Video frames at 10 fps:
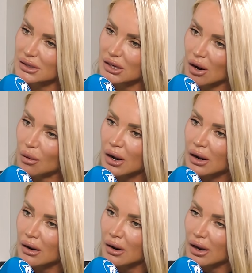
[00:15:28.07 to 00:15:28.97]
You know,
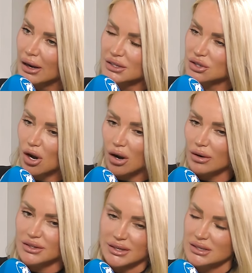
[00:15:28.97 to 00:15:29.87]
it's not,
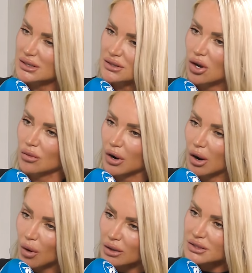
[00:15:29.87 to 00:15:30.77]
this is not what I
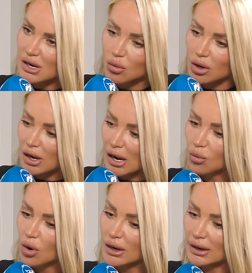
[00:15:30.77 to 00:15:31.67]
want. I want, I
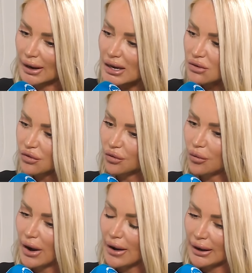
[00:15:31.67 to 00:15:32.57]
want a life
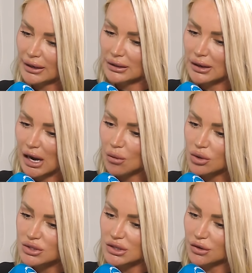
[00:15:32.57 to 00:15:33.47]
where I can, I
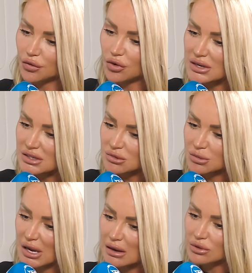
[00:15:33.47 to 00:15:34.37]
wanted the freedom to
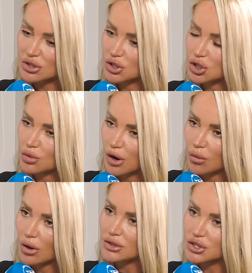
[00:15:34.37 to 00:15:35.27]
be able to do what I
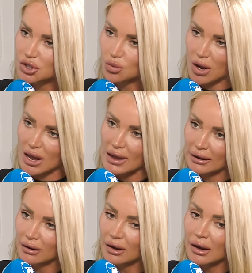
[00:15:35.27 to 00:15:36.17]
want to
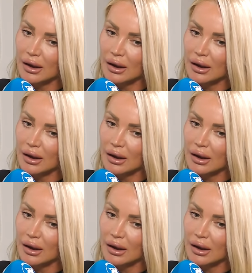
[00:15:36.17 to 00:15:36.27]
work.